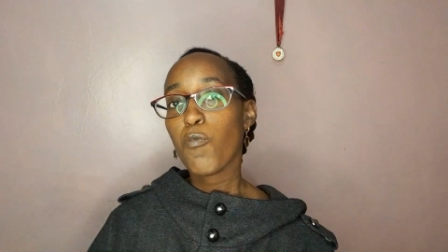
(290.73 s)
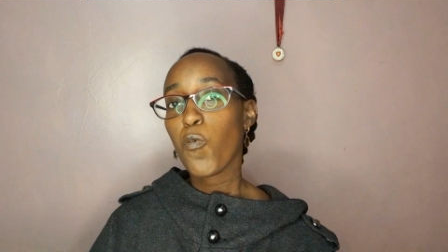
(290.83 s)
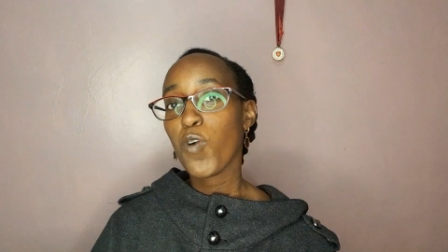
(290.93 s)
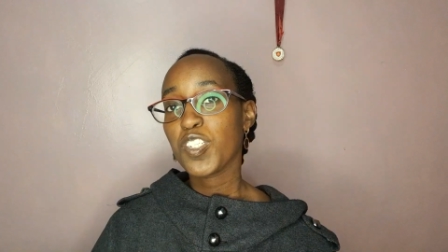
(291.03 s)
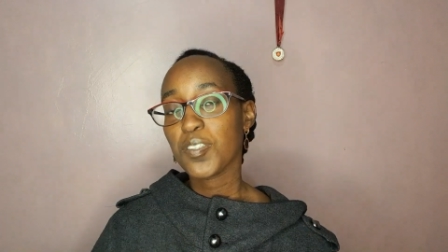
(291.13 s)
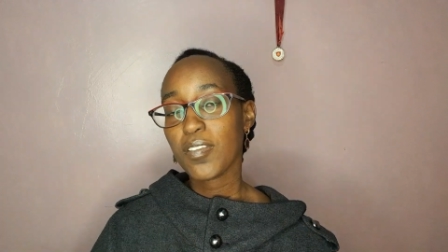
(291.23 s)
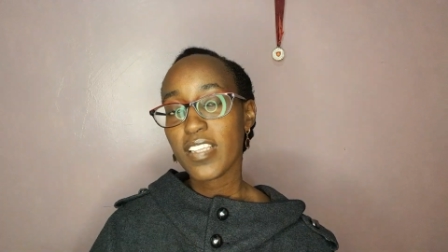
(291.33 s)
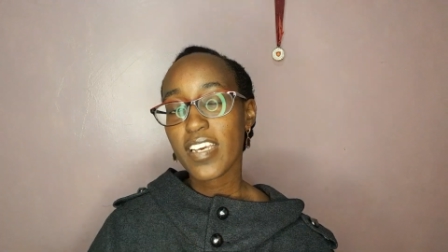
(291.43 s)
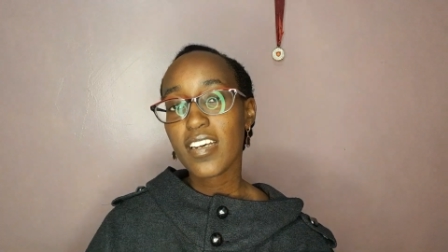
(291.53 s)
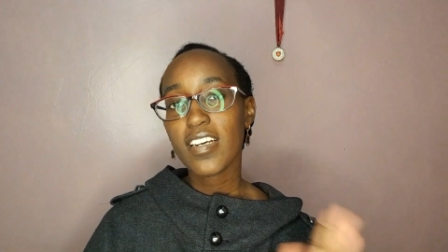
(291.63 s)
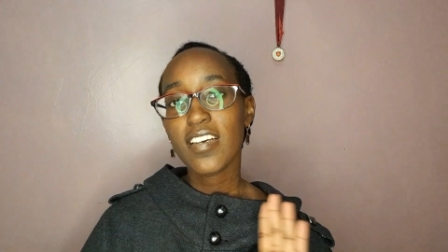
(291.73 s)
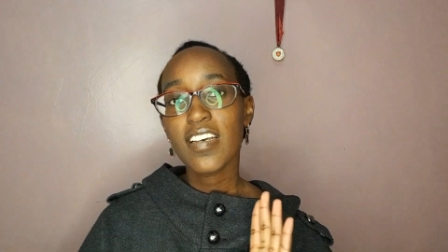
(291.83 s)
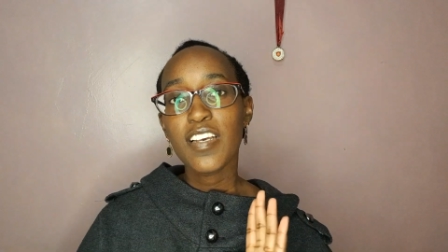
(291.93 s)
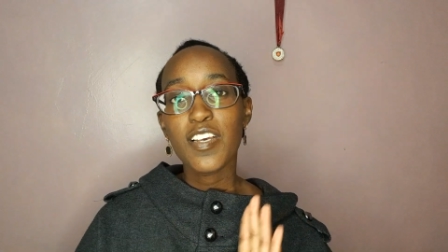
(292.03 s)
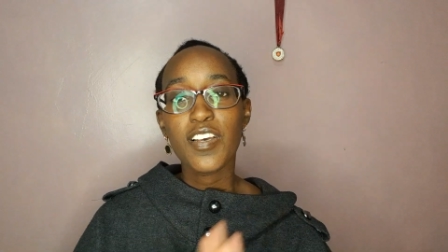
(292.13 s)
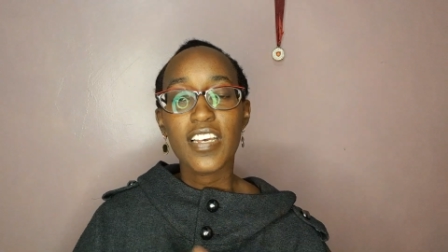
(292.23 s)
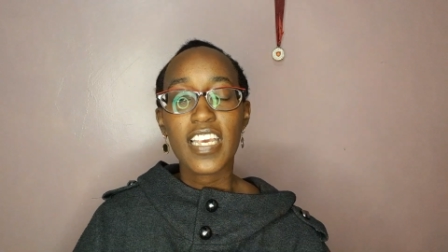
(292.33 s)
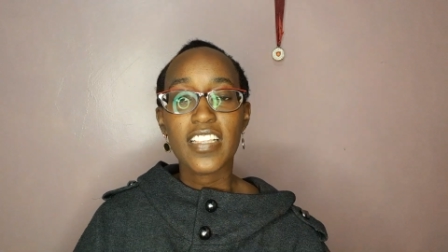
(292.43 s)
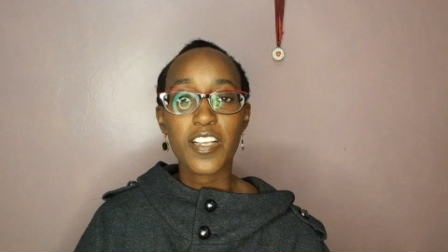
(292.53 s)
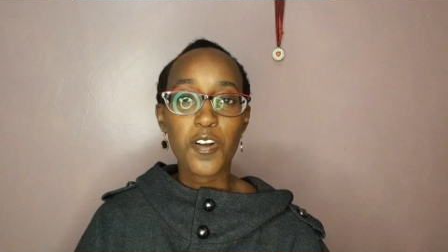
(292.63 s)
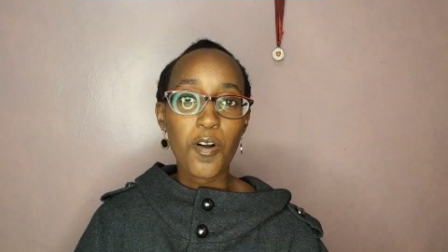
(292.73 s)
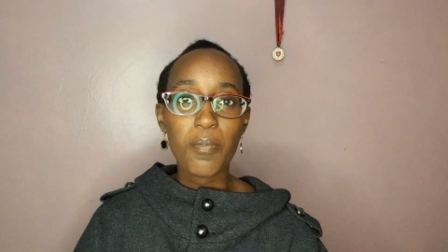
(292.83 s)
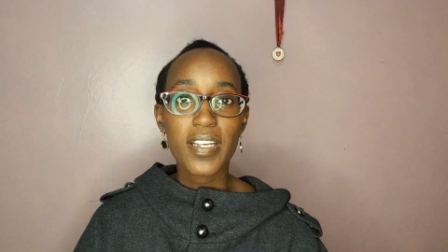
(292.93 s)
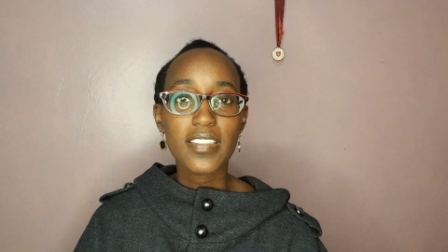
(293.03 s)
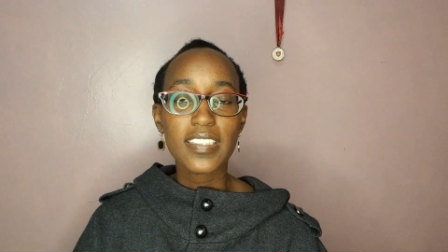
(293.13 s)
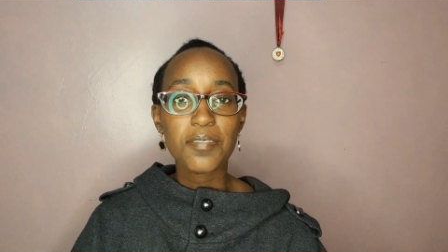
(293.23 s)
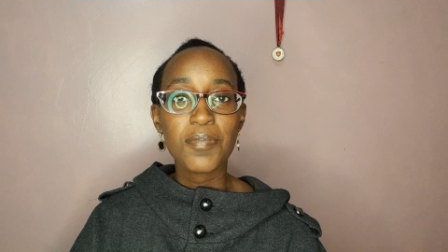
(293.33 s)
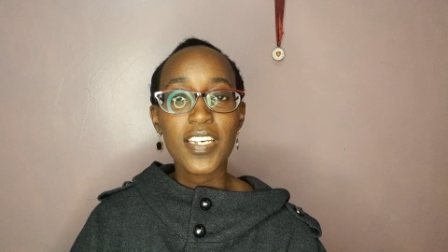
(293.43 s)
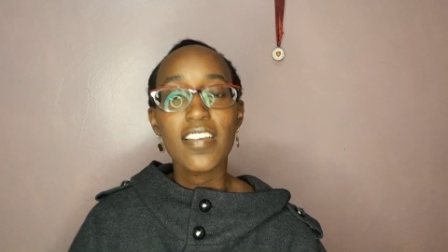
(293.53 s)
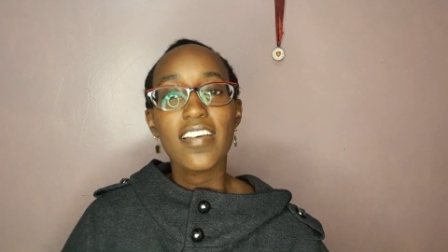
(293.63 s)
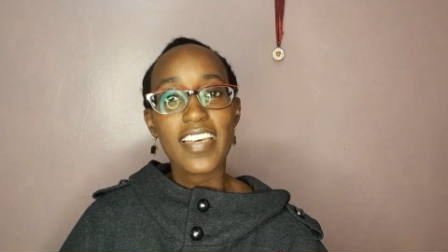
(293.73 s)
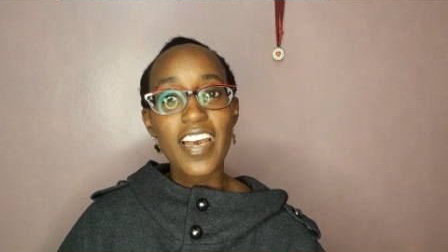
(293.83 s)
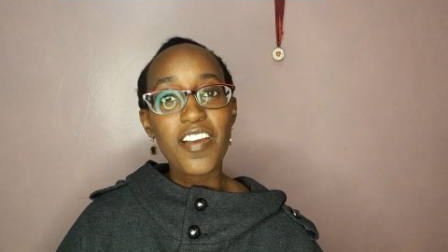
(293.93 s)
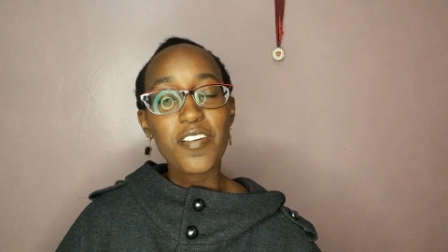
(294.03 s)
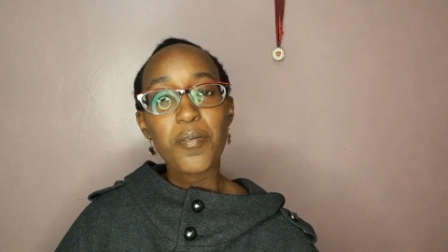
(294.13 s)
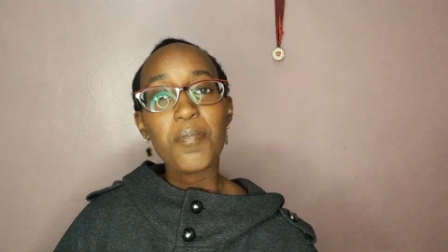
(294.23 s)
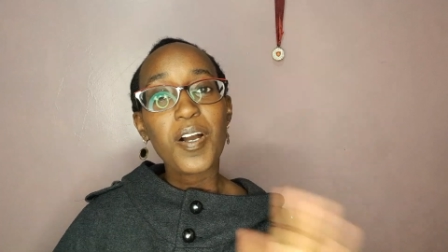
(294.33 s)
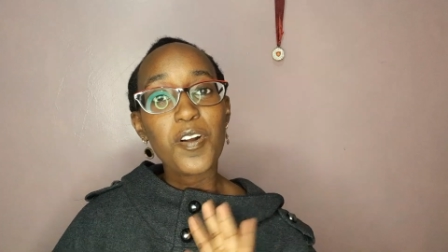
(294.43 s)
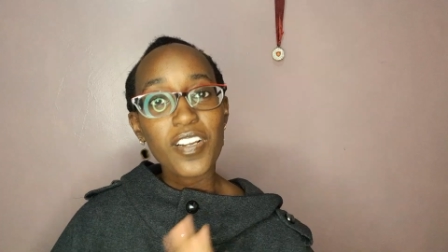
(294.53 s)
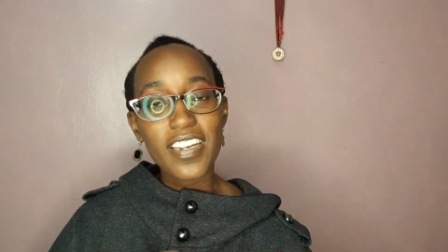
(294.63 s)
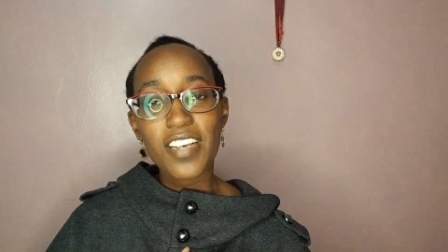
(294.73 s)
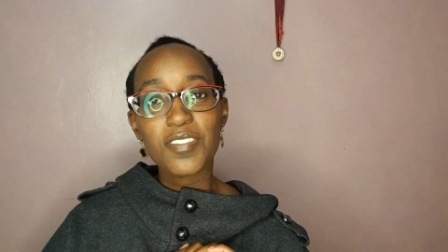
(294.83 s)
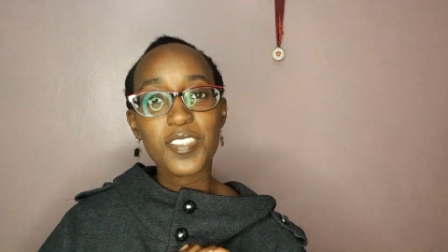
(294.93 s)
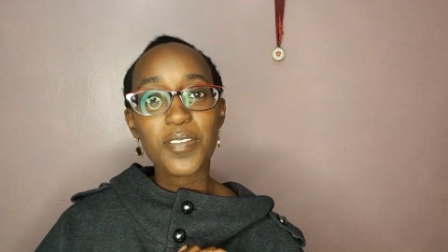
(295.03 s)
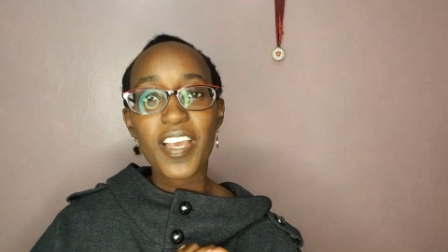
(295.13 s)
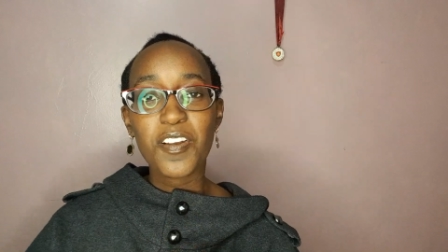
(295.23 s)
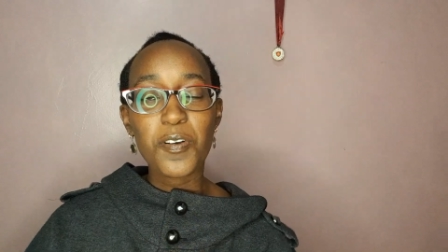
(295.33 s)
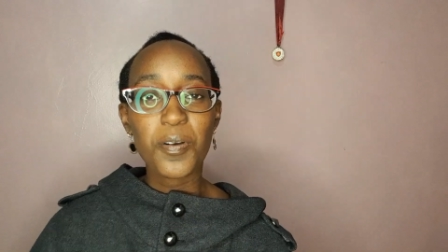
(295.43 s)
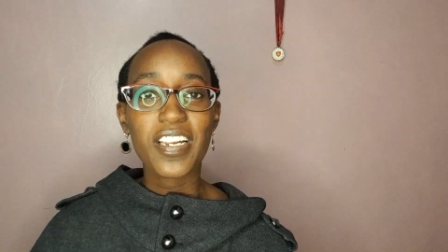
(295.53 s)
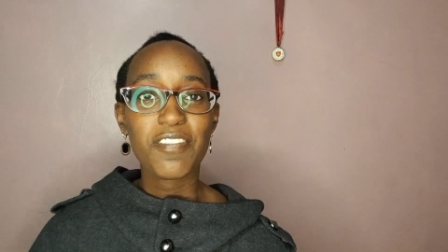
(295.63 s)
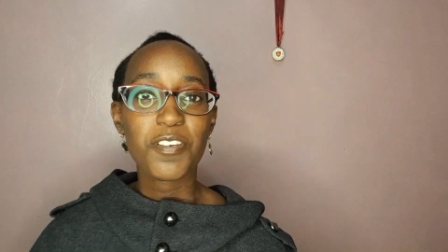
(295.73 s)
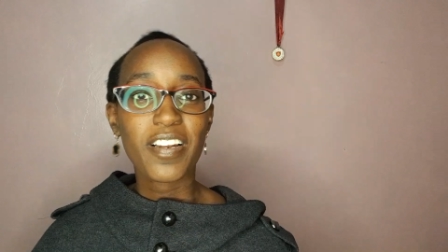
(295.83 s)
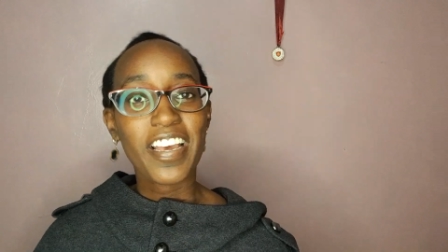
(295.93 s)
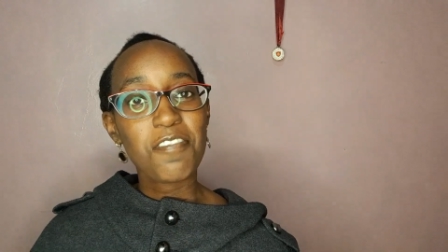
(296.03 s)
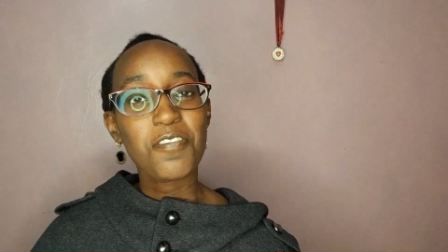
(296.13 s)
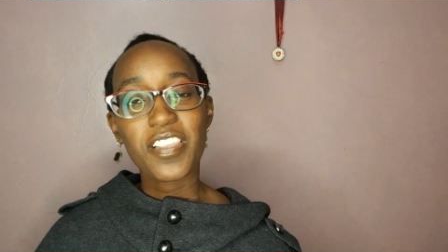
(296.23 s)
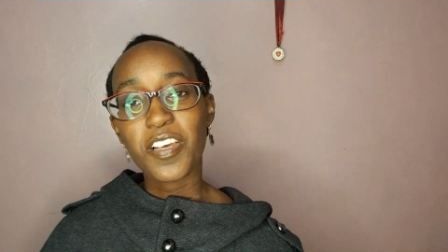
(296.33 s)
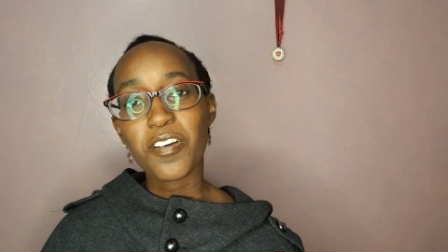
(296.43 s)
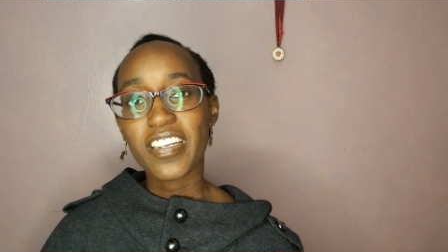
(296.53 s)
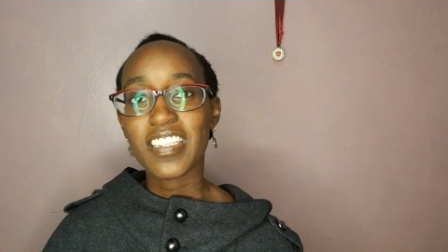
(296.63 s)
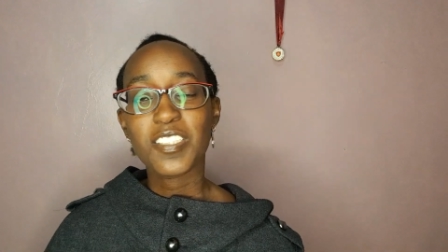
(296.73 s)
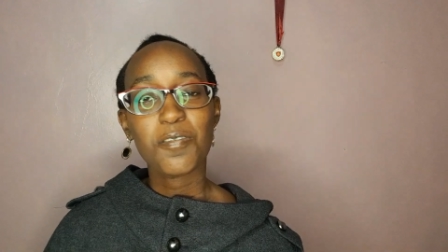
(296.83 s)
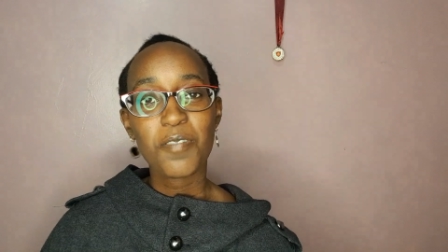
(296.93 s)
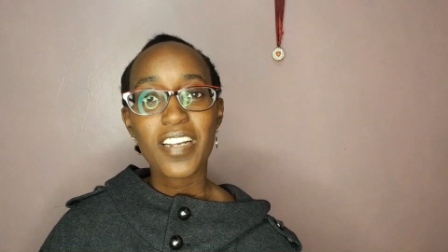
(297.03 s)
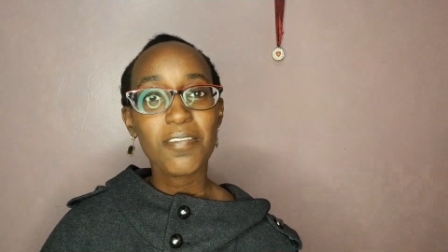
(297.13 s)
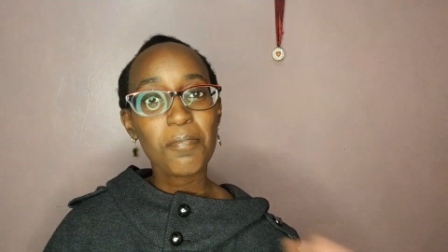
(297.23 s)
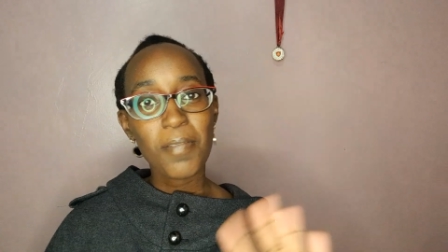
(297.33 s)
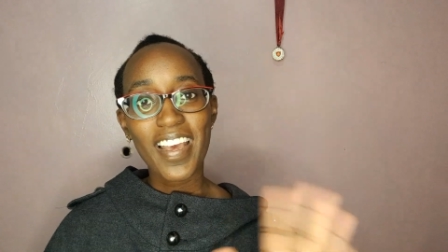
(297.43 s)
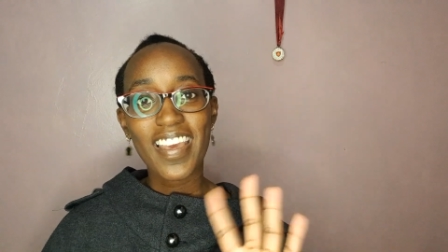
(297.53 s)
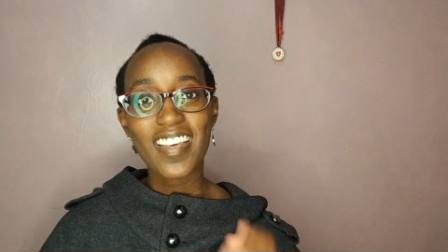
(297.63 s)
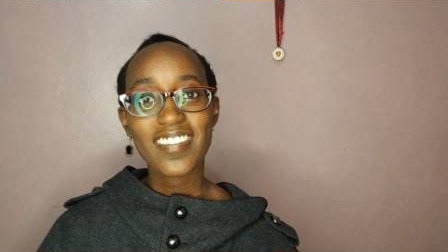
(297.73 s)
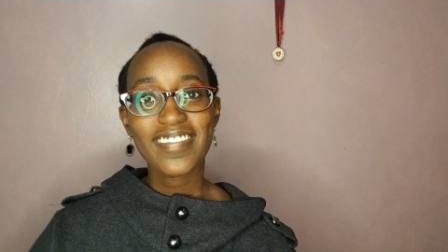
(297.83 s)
what you think in the comments. Yeah, remember, God loves you, and go live your life for the audience of one. Bye.